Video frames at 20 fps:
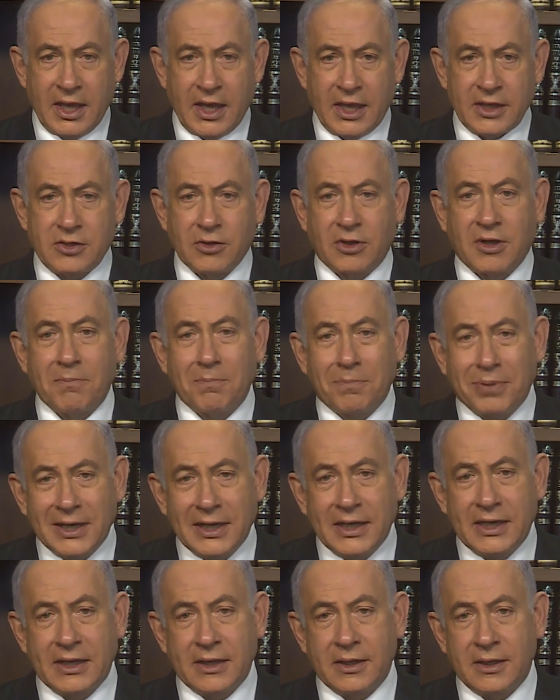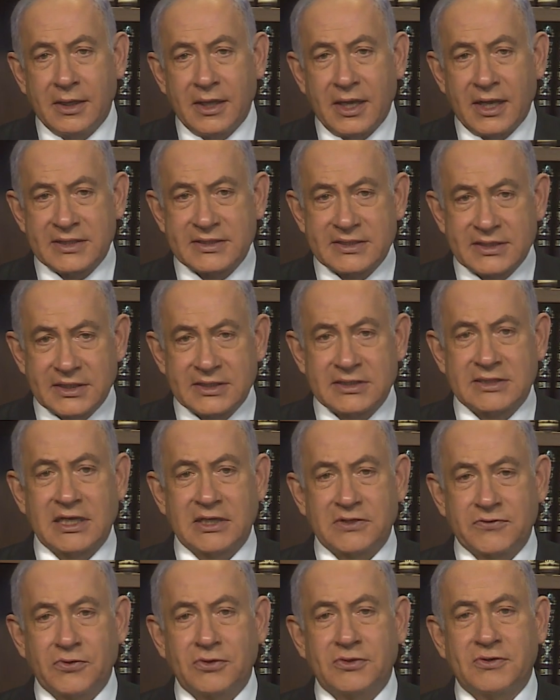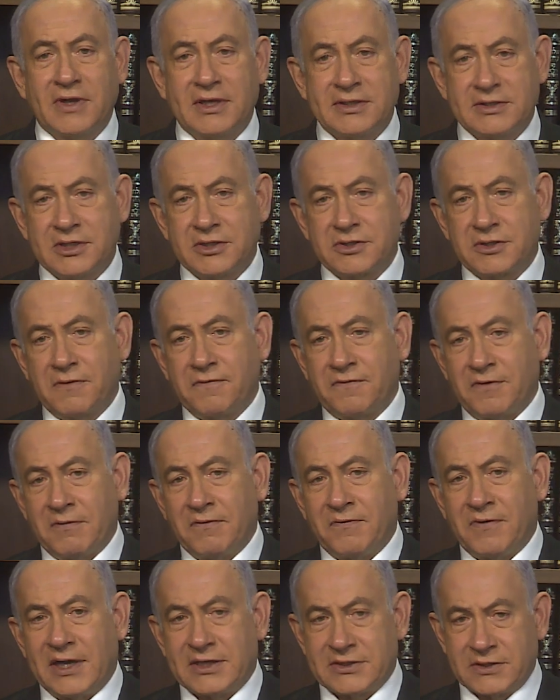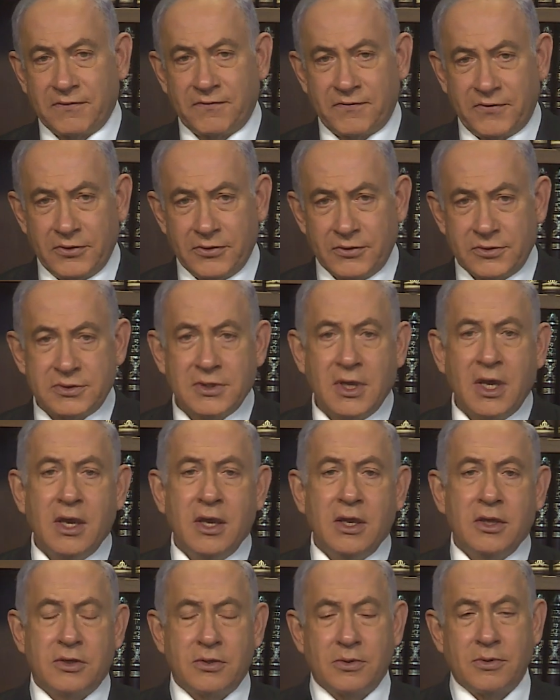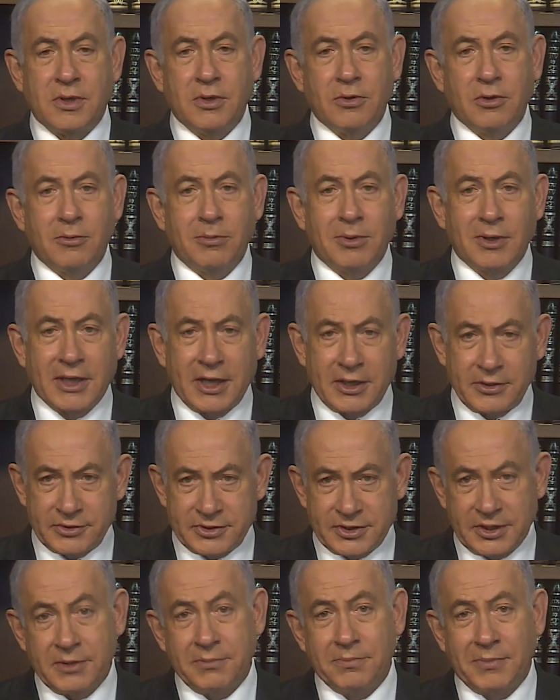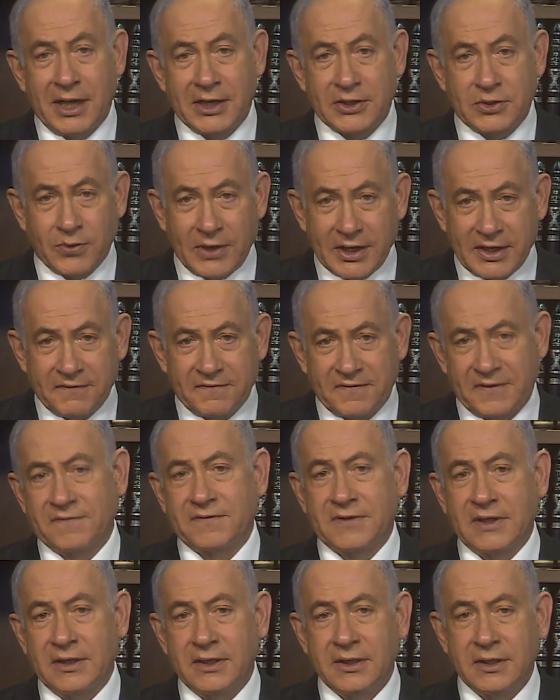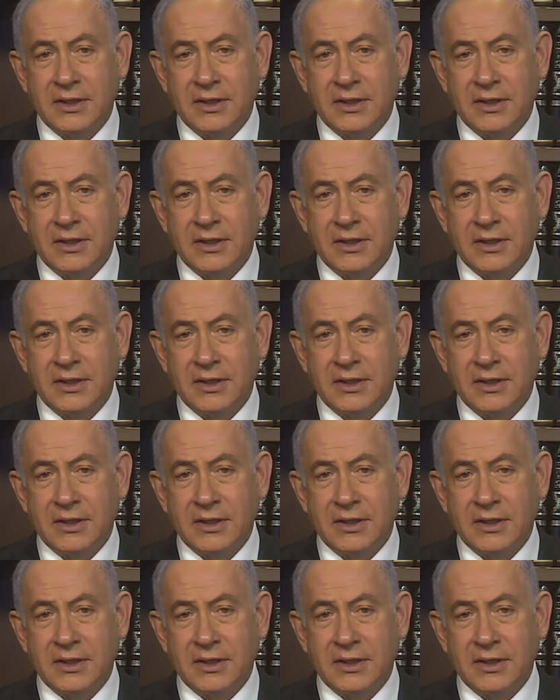and to completing a successful transition from fossil fuels to renewable energy by 2050.